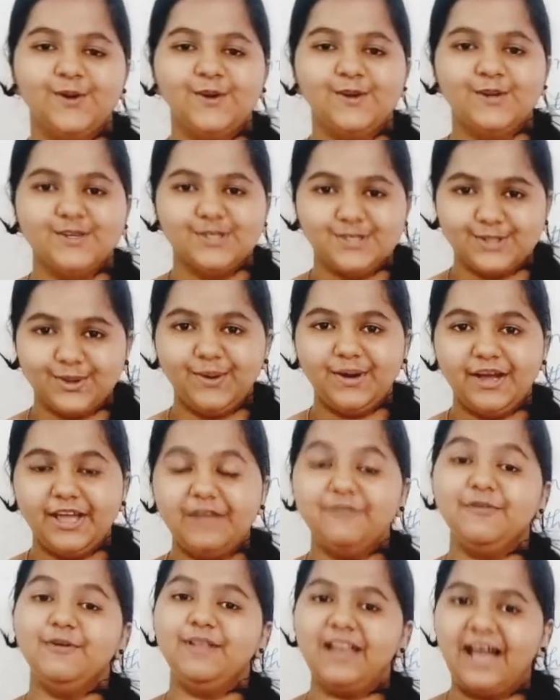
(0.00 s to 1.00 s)
So
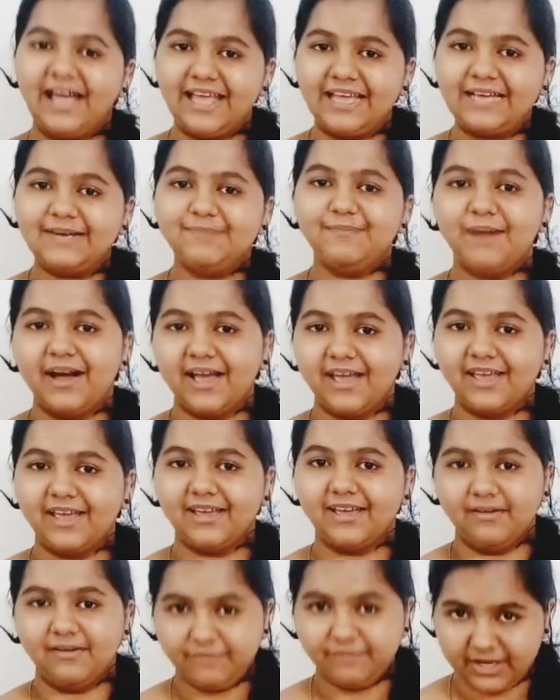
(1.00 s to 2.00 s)
if you like my
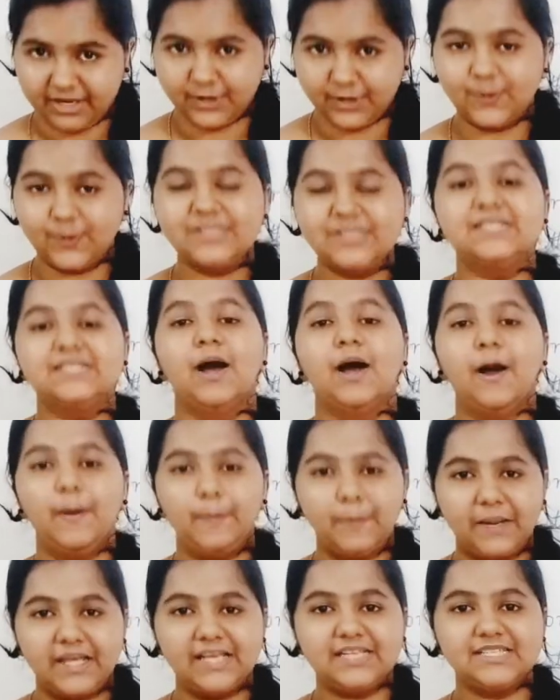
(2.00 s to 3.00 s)
videos,
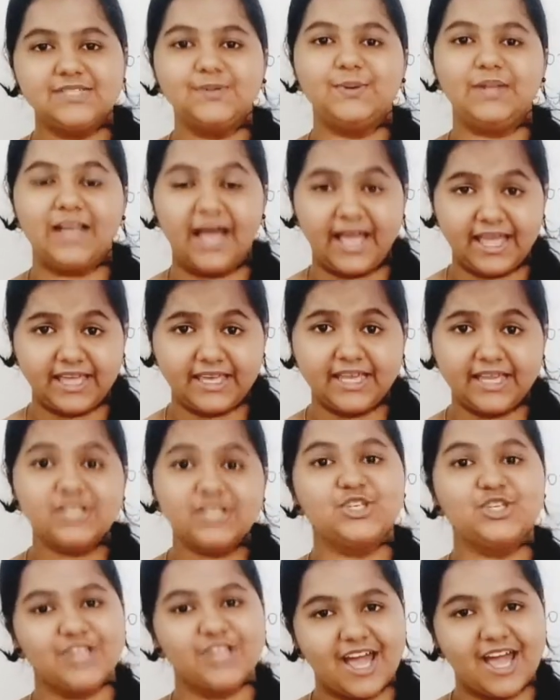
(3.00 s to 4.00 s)
please do like it,
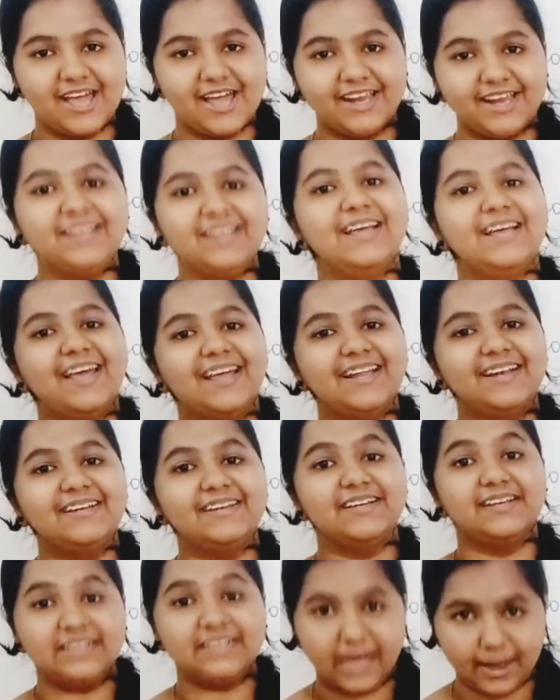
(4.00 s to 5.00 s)
share it and
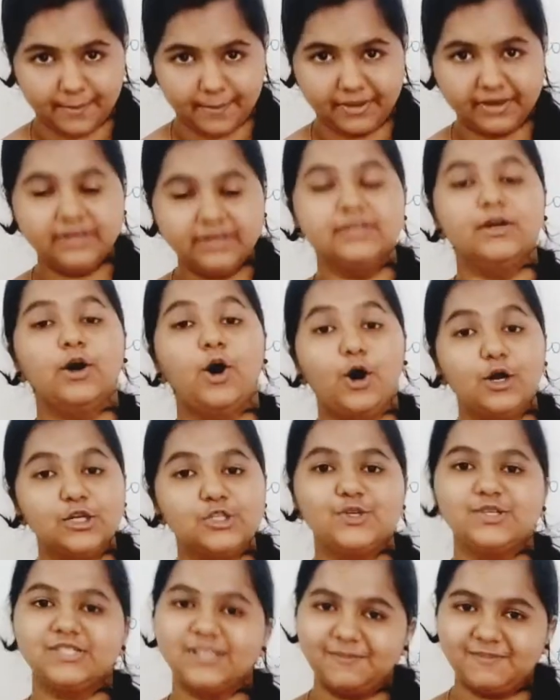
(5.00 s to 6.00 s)
comment.
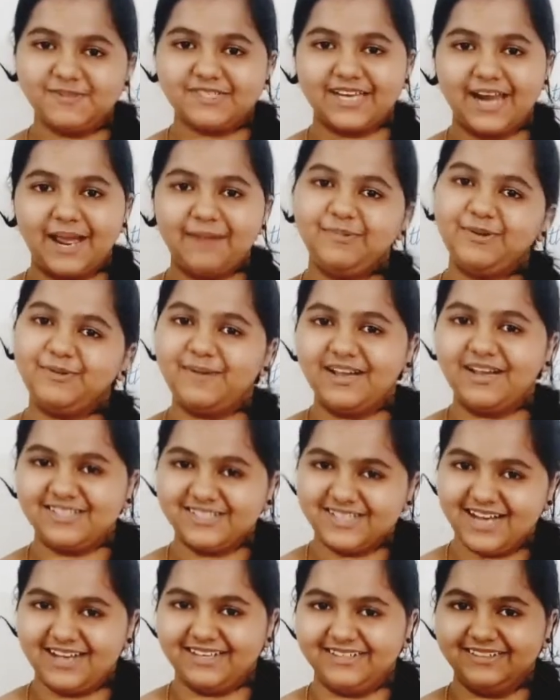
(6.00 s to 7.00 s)
Also subscribe to my
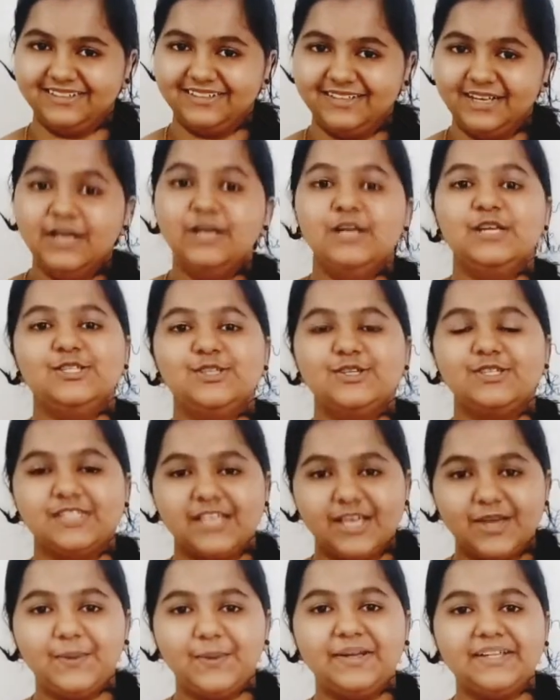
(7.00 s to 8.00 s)
channel. So
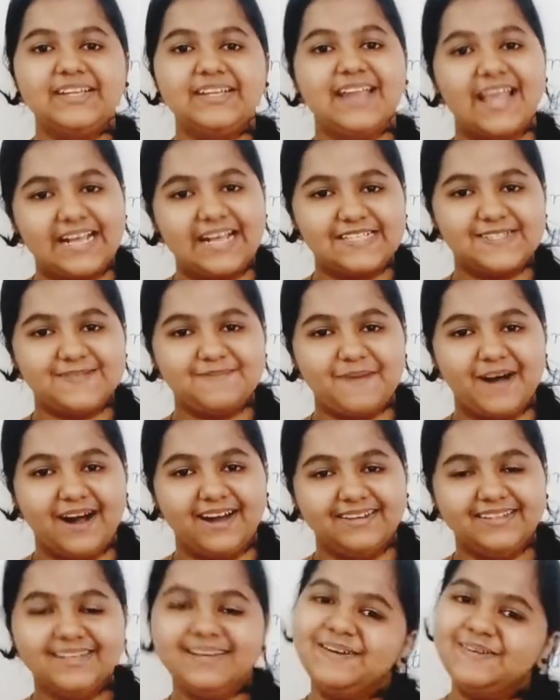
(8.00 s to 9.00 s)
see you in the next part.
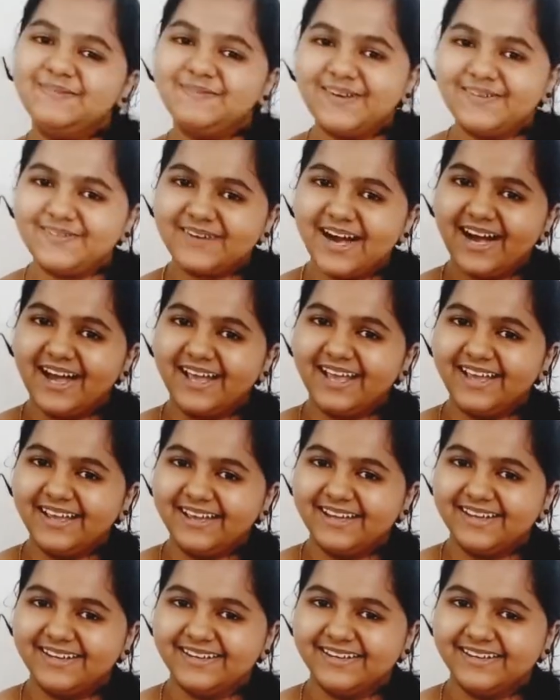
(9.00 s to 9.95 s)
Bye bye.